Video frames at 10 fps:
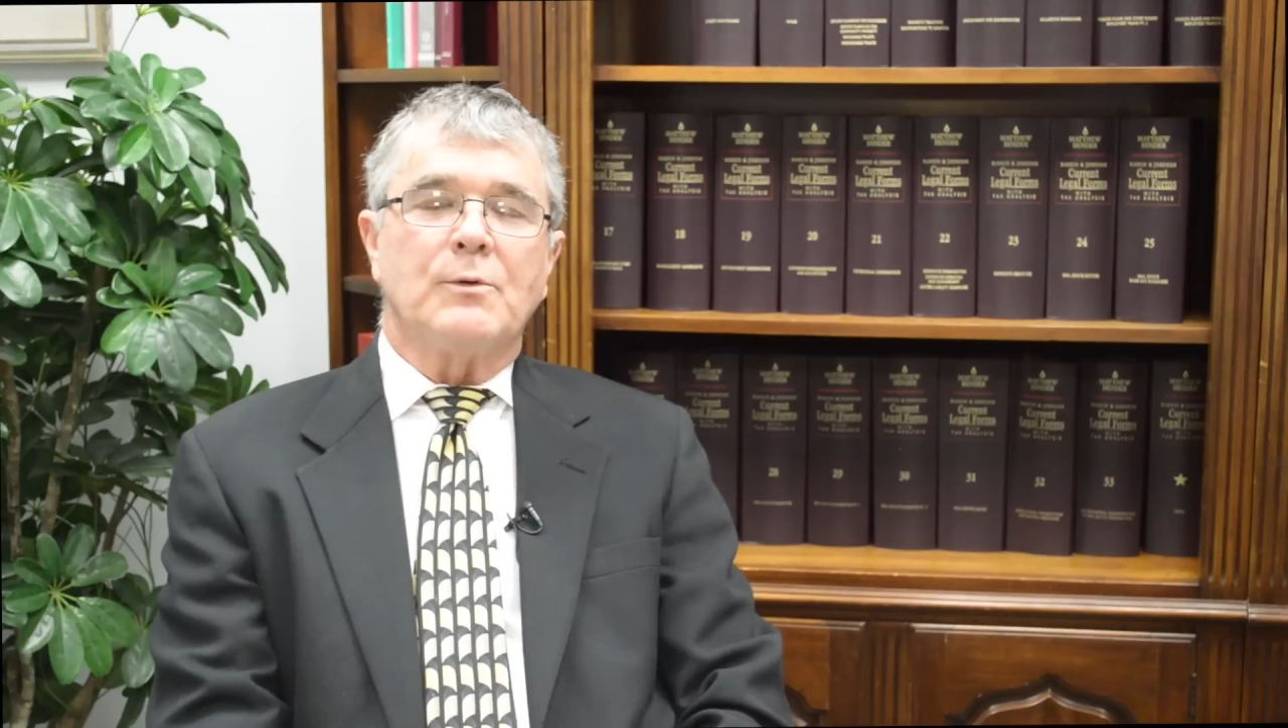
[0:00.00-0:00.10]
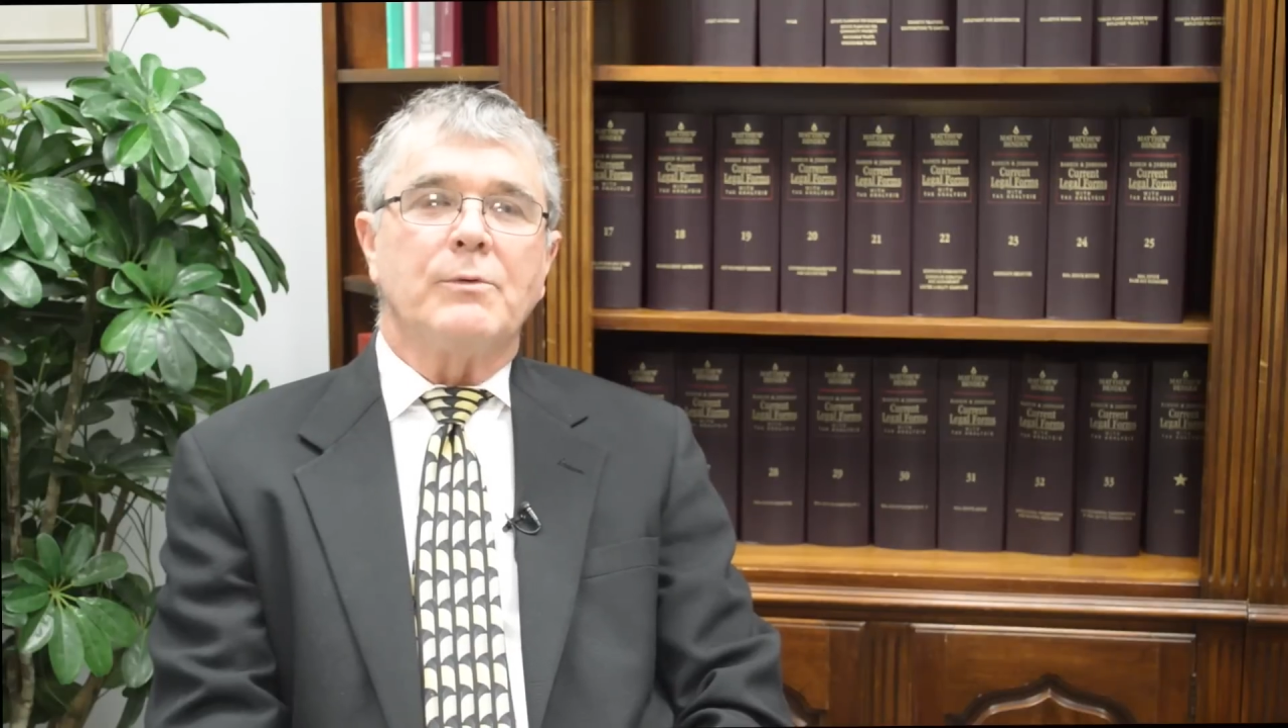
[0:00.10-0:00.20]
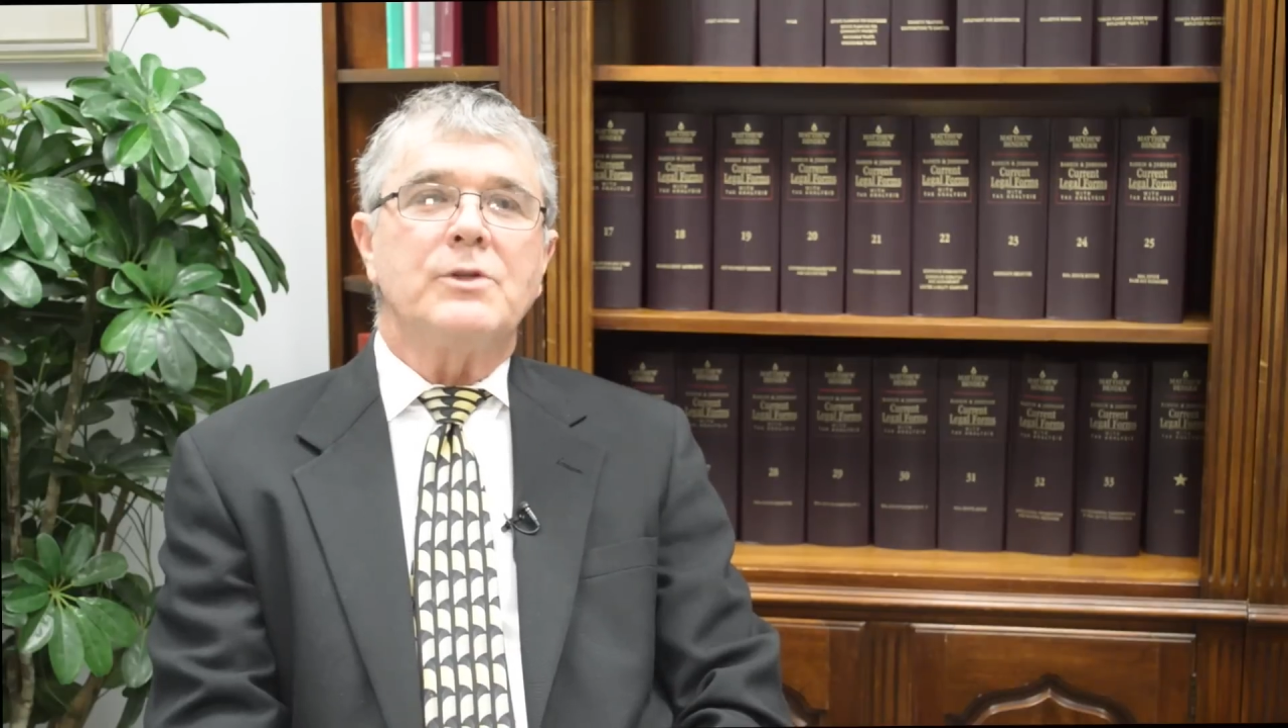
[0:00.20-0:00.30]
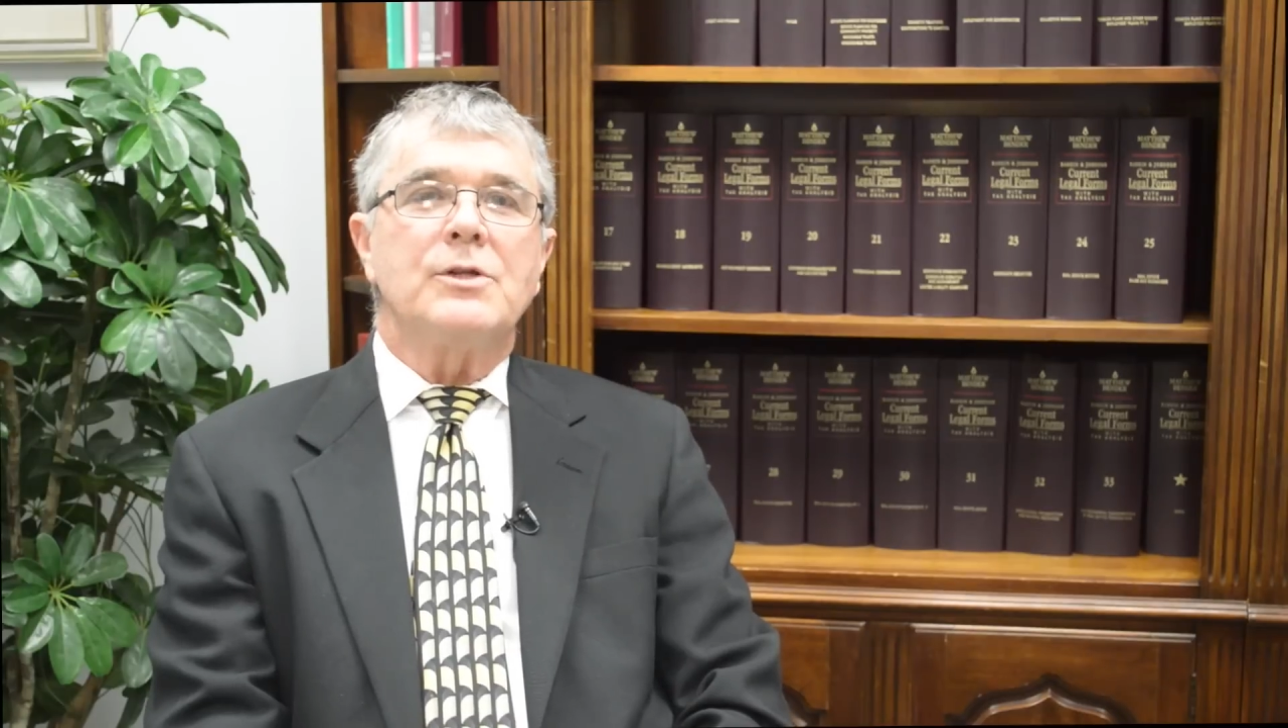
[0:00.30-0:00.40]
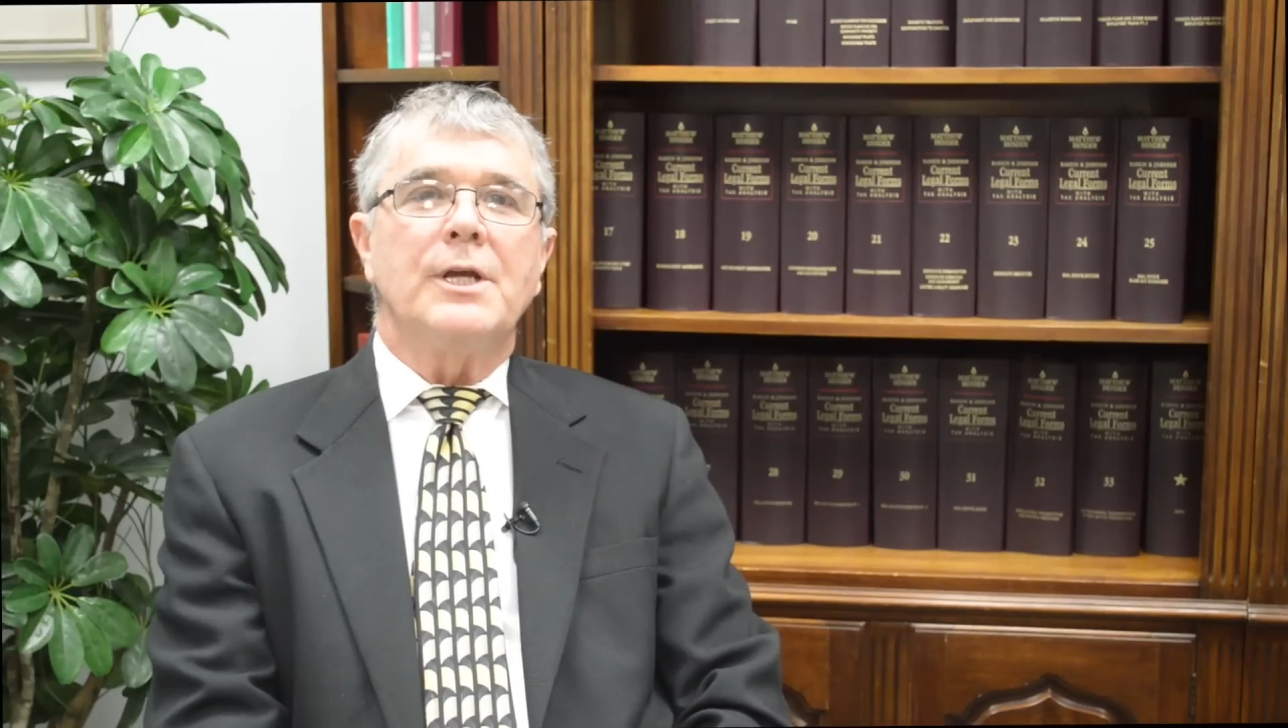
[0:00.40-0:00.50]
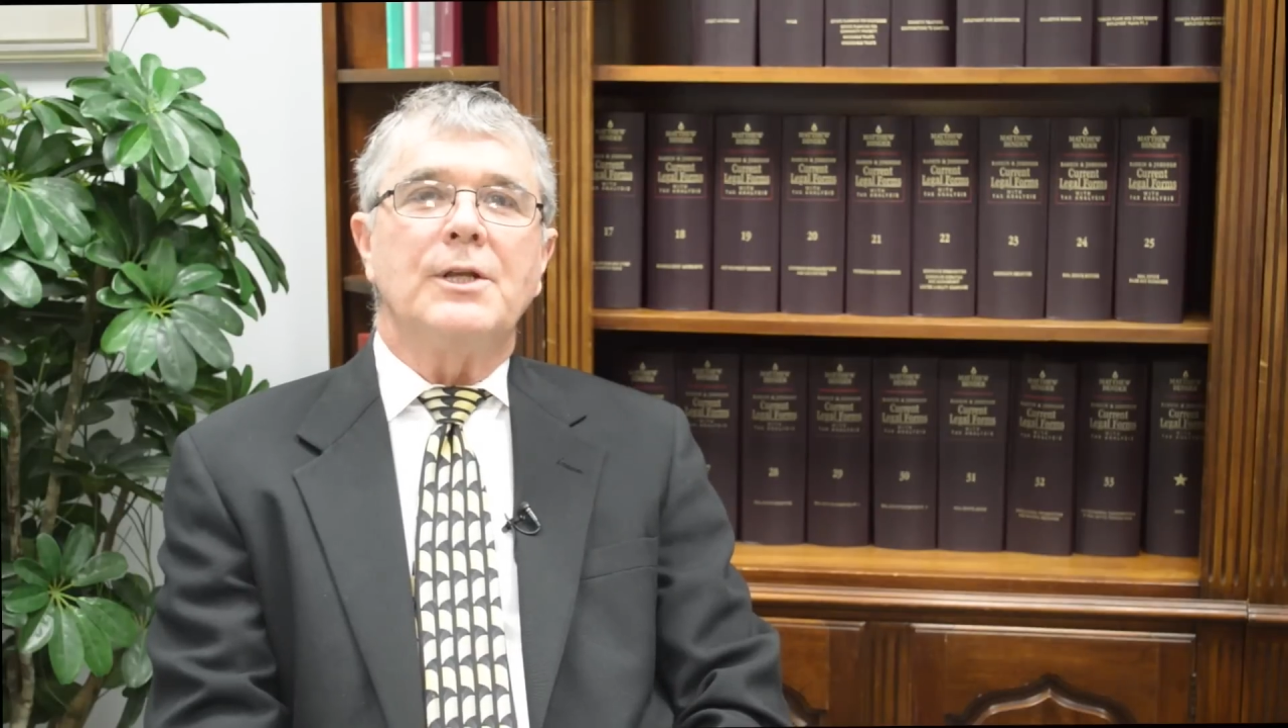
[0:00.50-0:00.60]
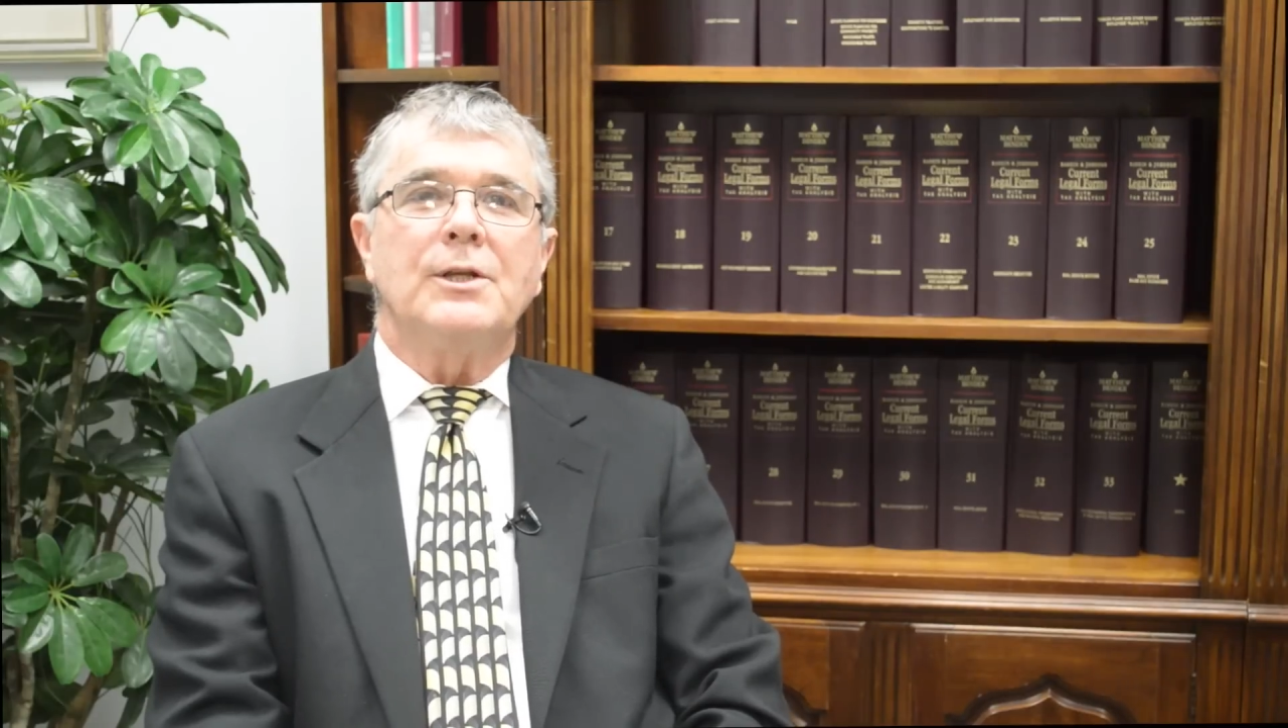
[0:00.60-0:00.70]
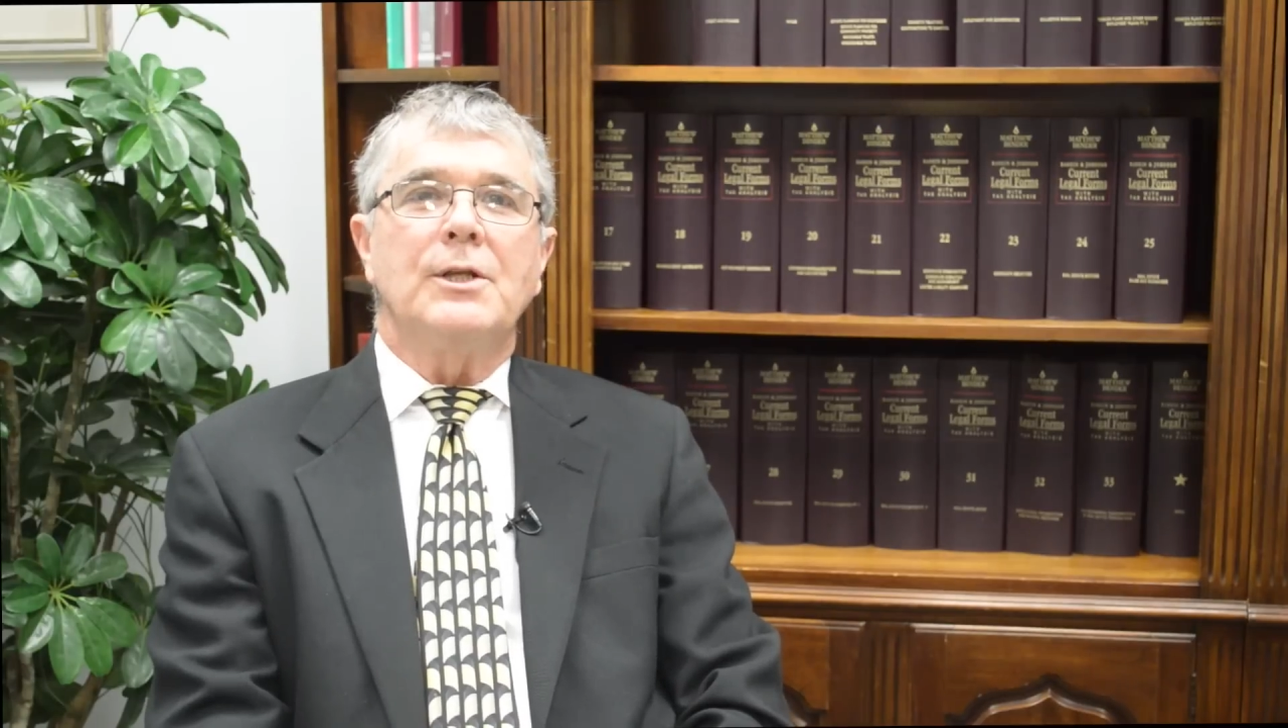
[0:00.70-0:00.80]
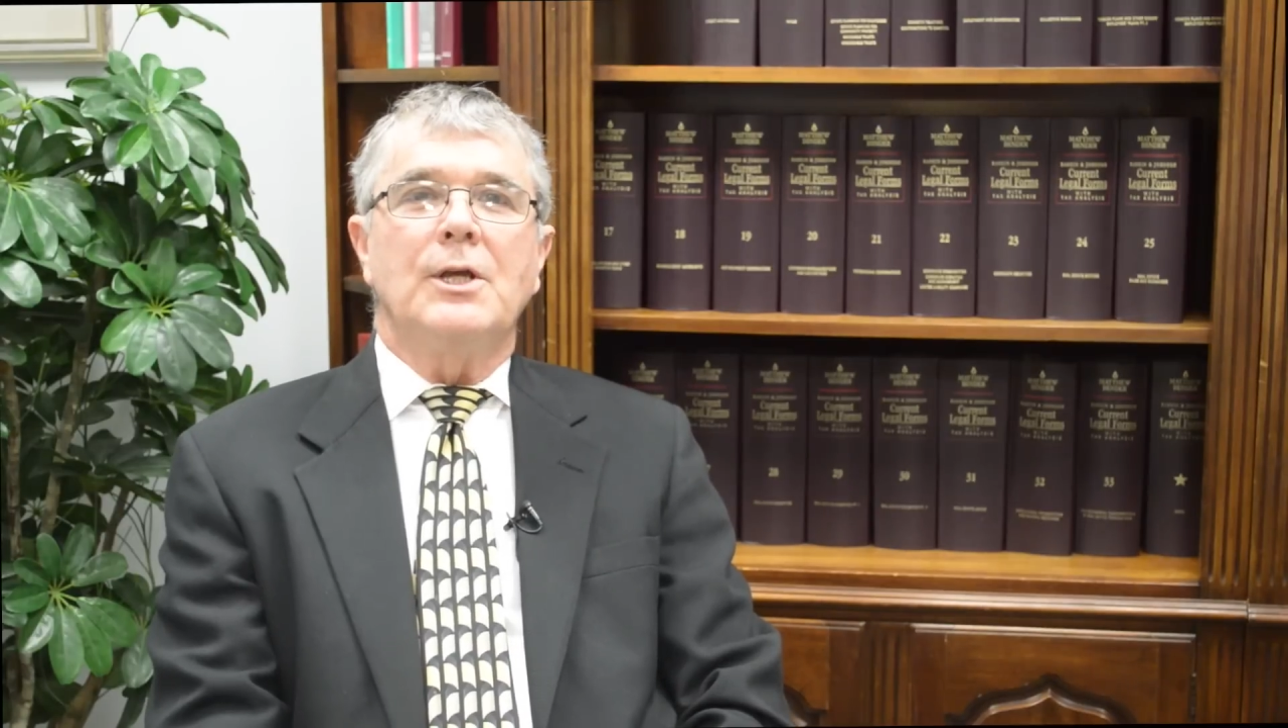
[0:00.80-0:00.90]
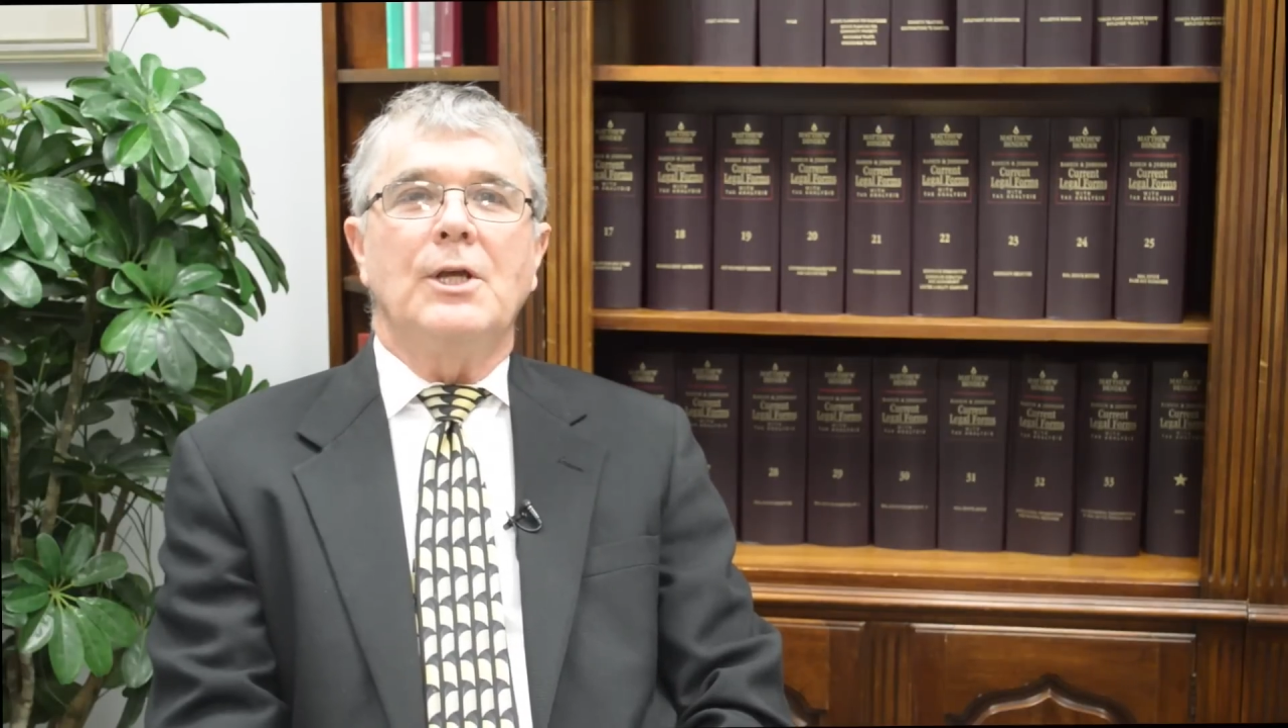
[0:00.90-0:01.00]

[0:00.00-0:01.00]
originated